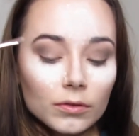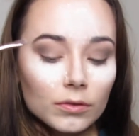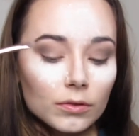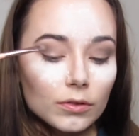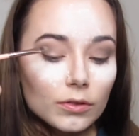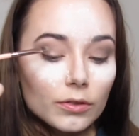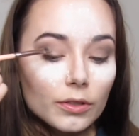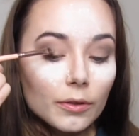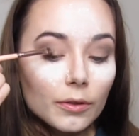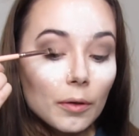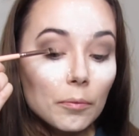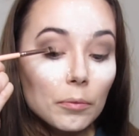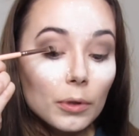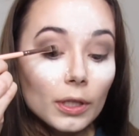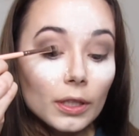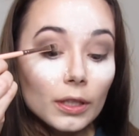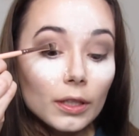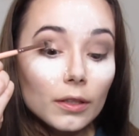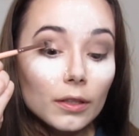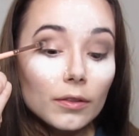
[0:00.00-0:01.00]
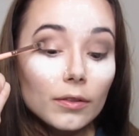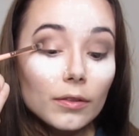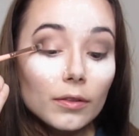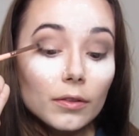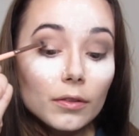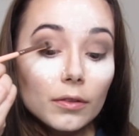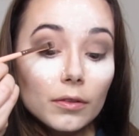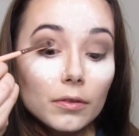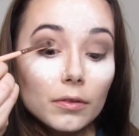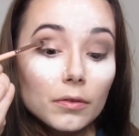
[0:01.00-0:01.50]
You see where I'm putting this?
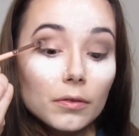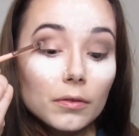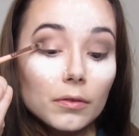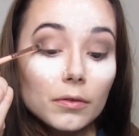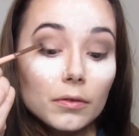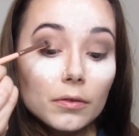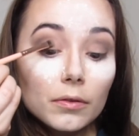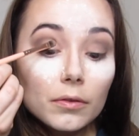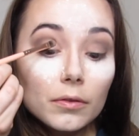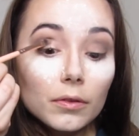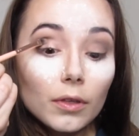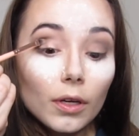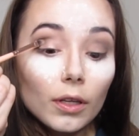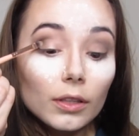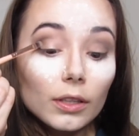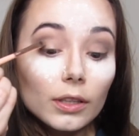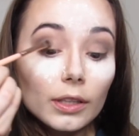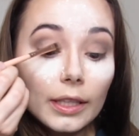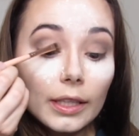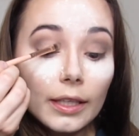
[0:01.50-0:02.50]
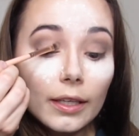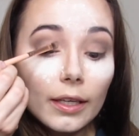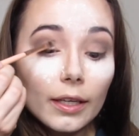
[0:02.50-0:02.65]
On the lid,